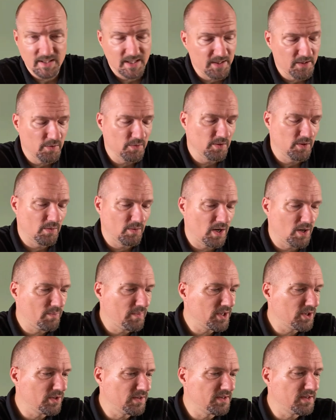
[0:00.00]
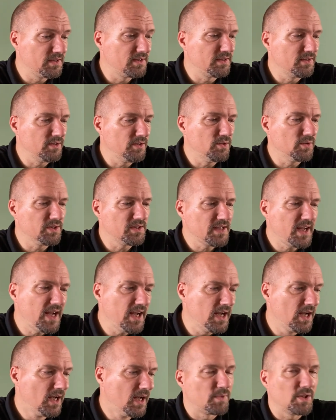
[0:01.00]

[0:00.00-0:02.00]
I don't know how much it is in the USA,